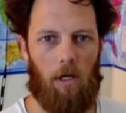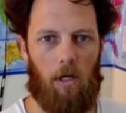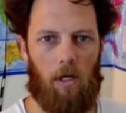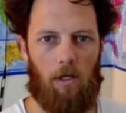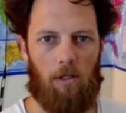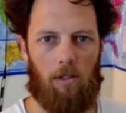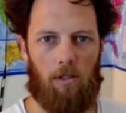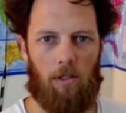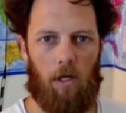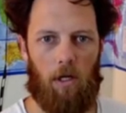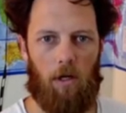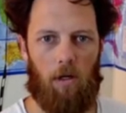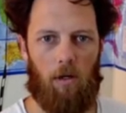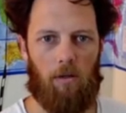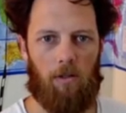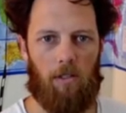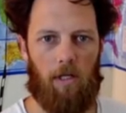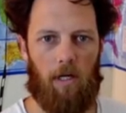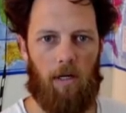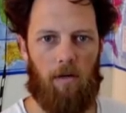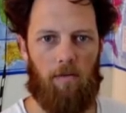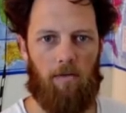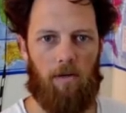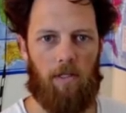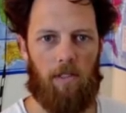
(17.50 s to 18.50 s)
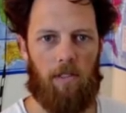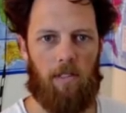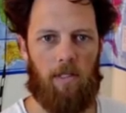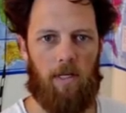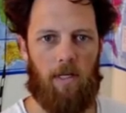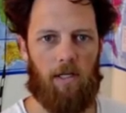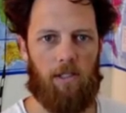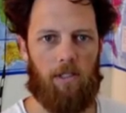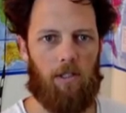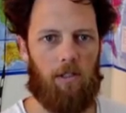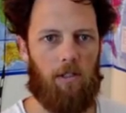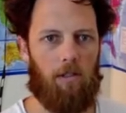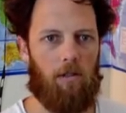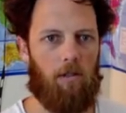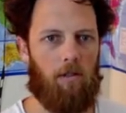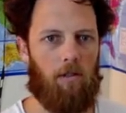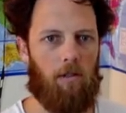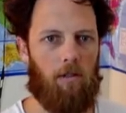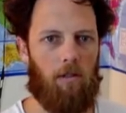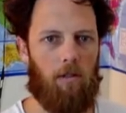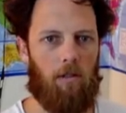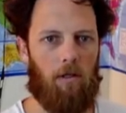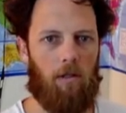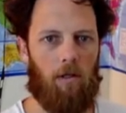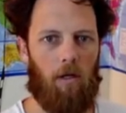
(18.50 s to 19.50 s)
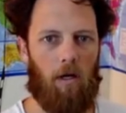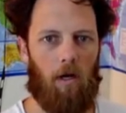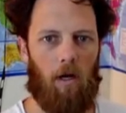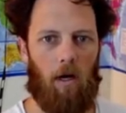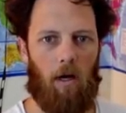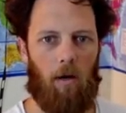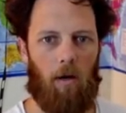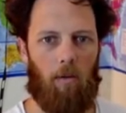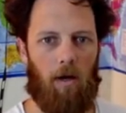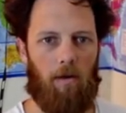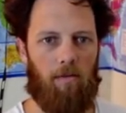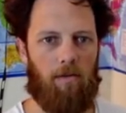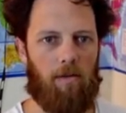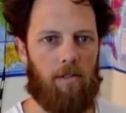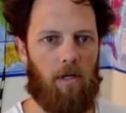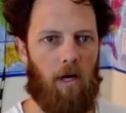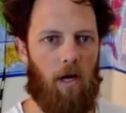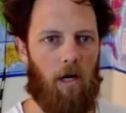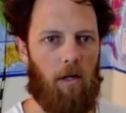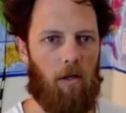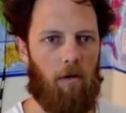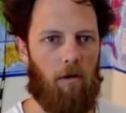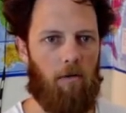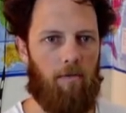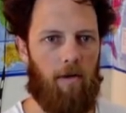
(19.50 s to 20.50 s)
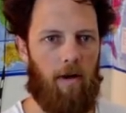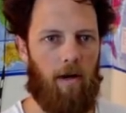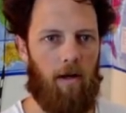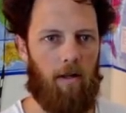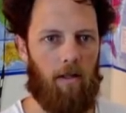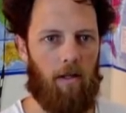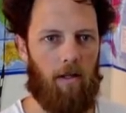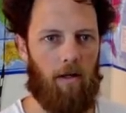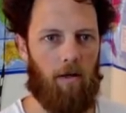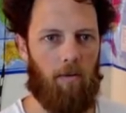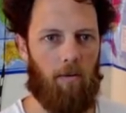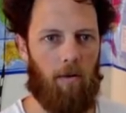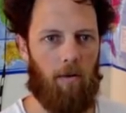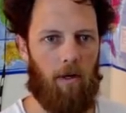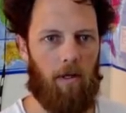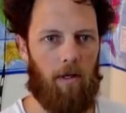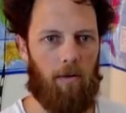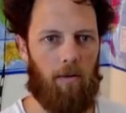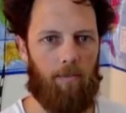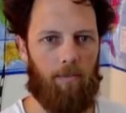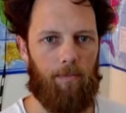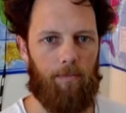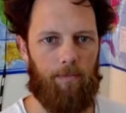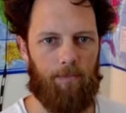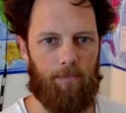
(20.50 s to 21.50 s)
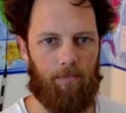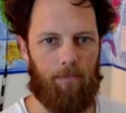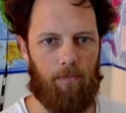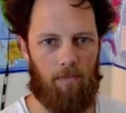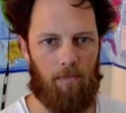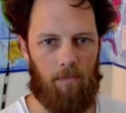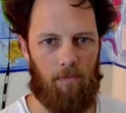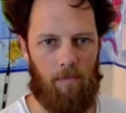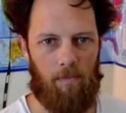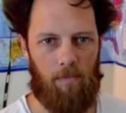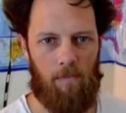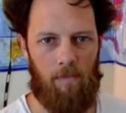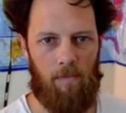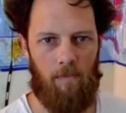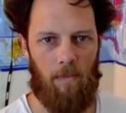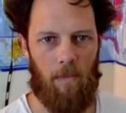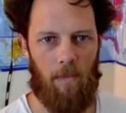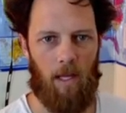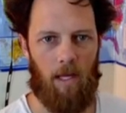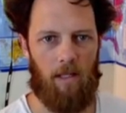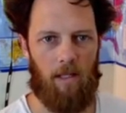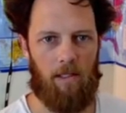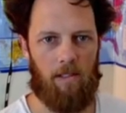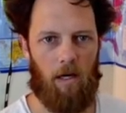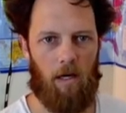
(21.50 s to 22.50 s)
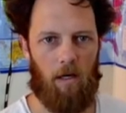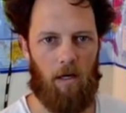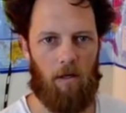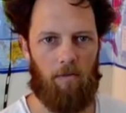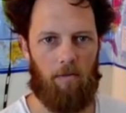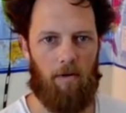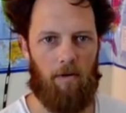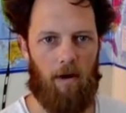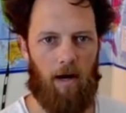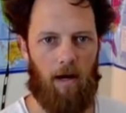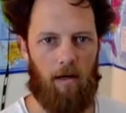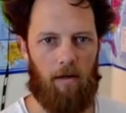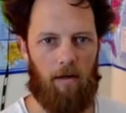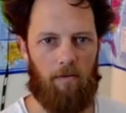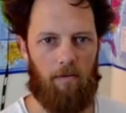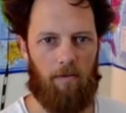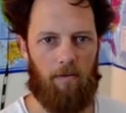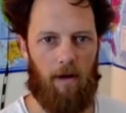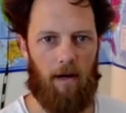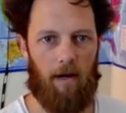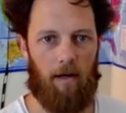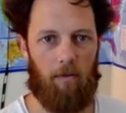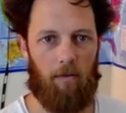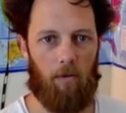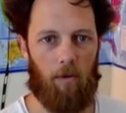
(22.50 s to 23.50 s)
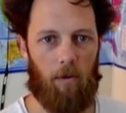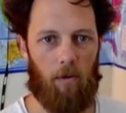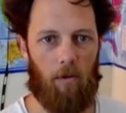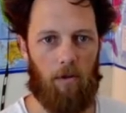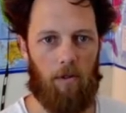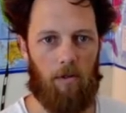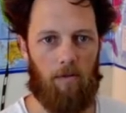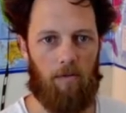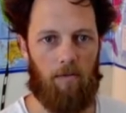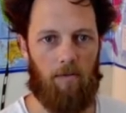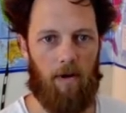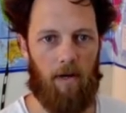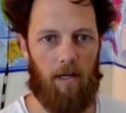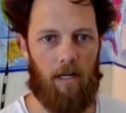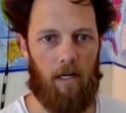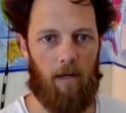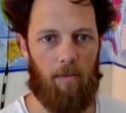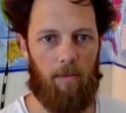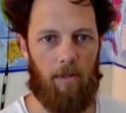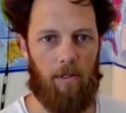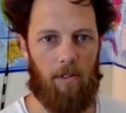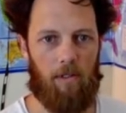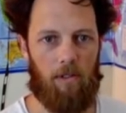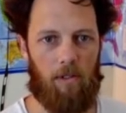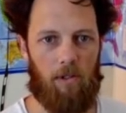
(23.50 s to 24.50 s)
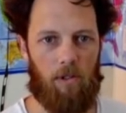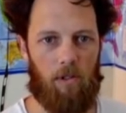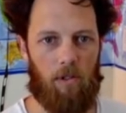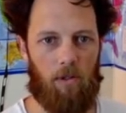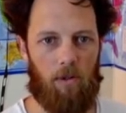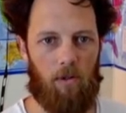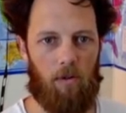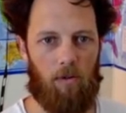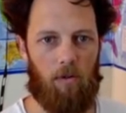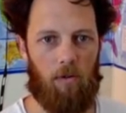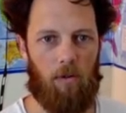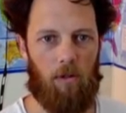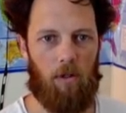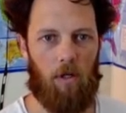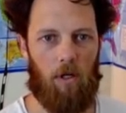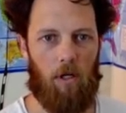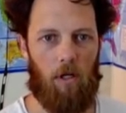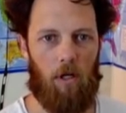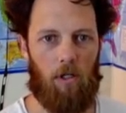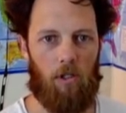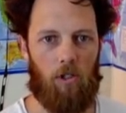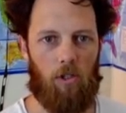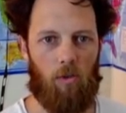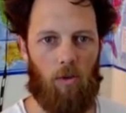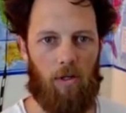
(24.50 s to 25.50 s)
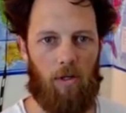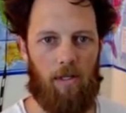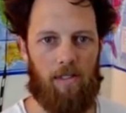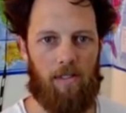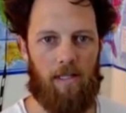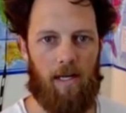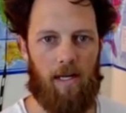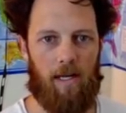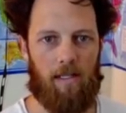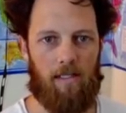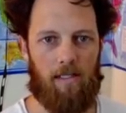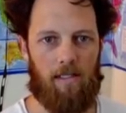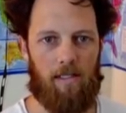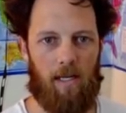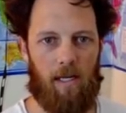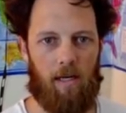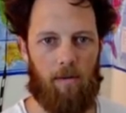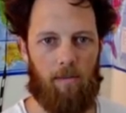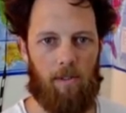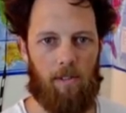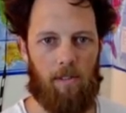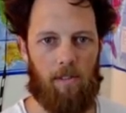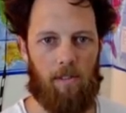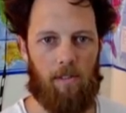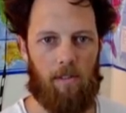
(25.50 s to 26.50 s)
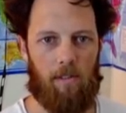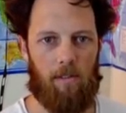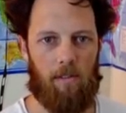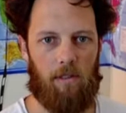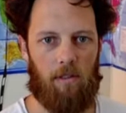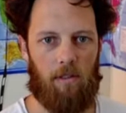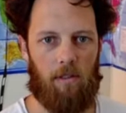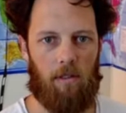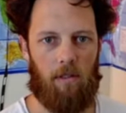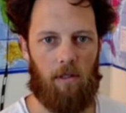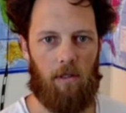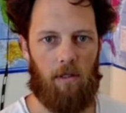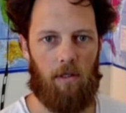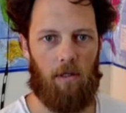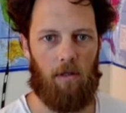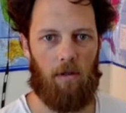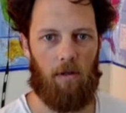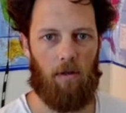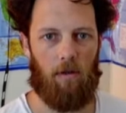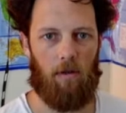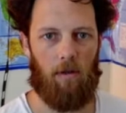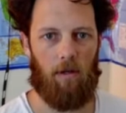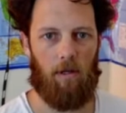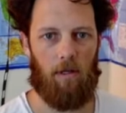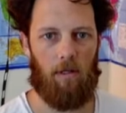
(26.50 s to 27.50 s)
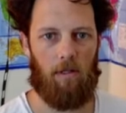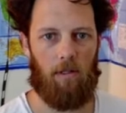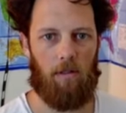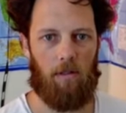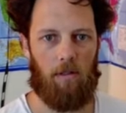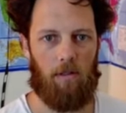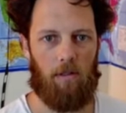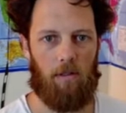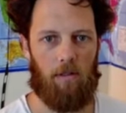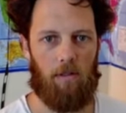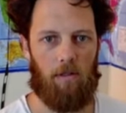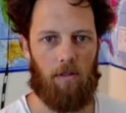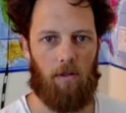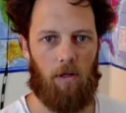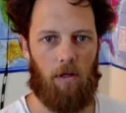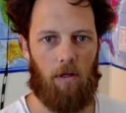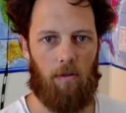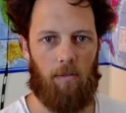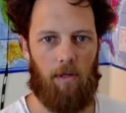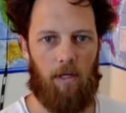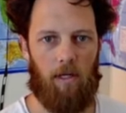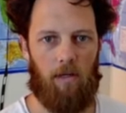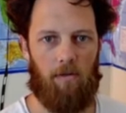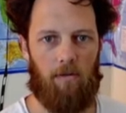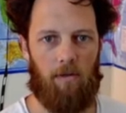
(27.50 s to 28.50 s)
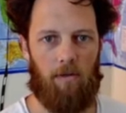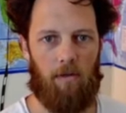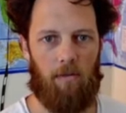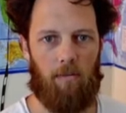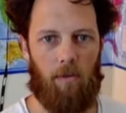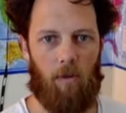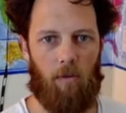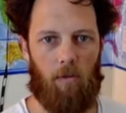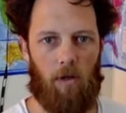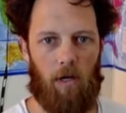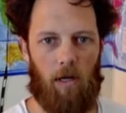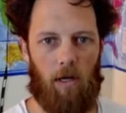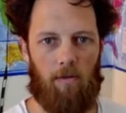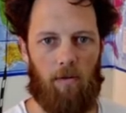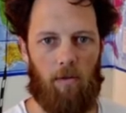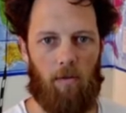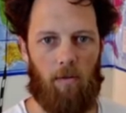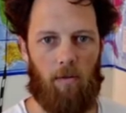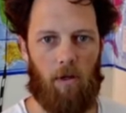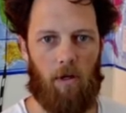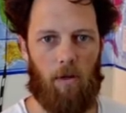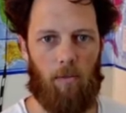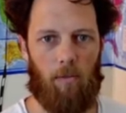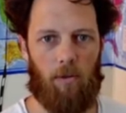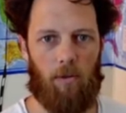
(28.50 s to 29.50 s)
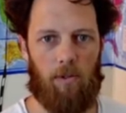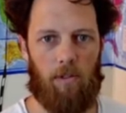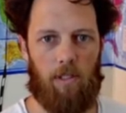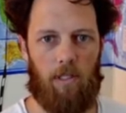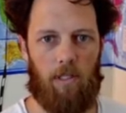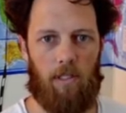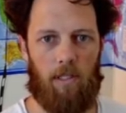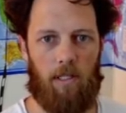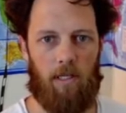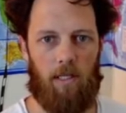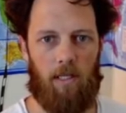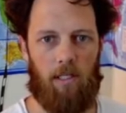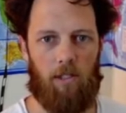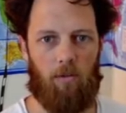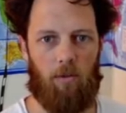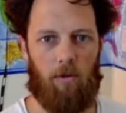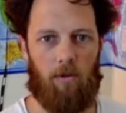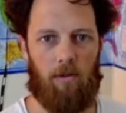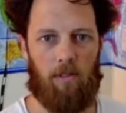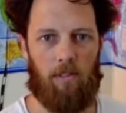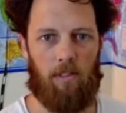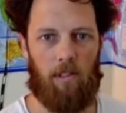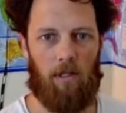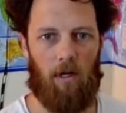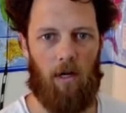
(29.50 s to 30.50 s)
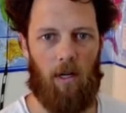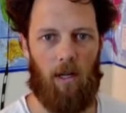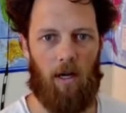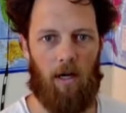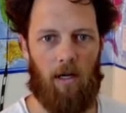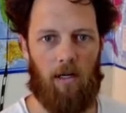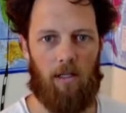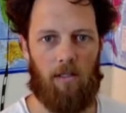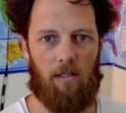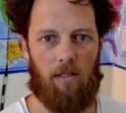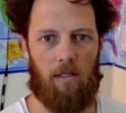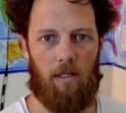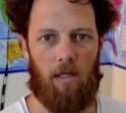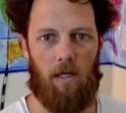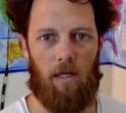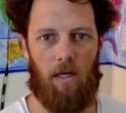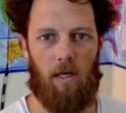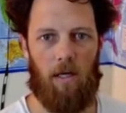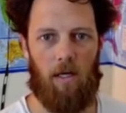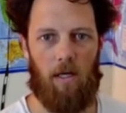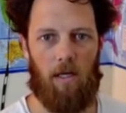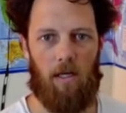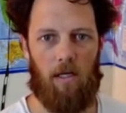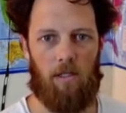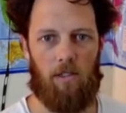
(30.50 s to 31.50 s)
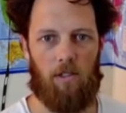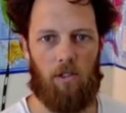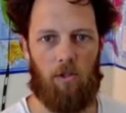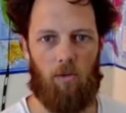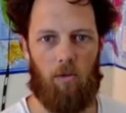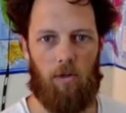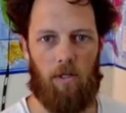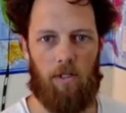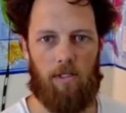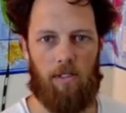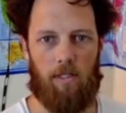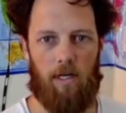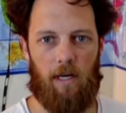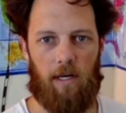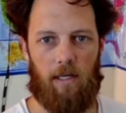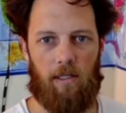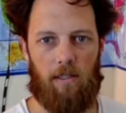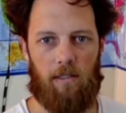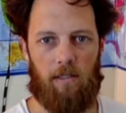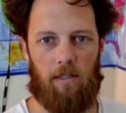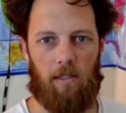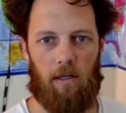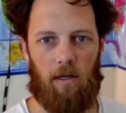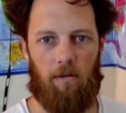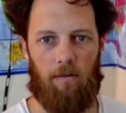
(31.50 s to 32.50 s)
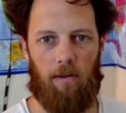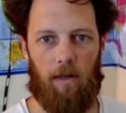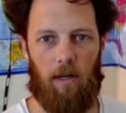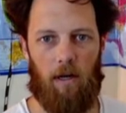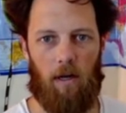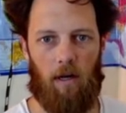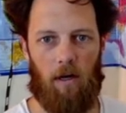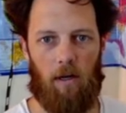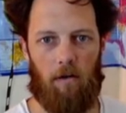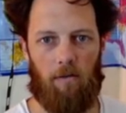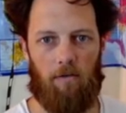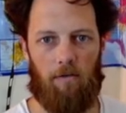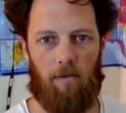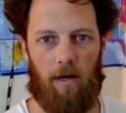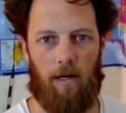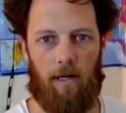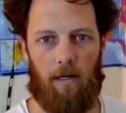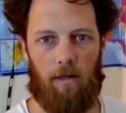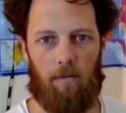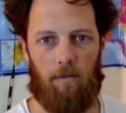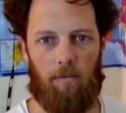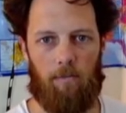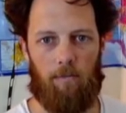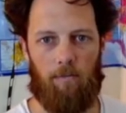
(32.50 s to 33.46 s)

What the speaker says: So, sound event detection. We have this audio file here, right? This audio file we're going to divide up into 20-second segments. All right, these aren't going to be even, but whatever. We're going to pretend that each one of these little lines is 20 seconds of that audio file.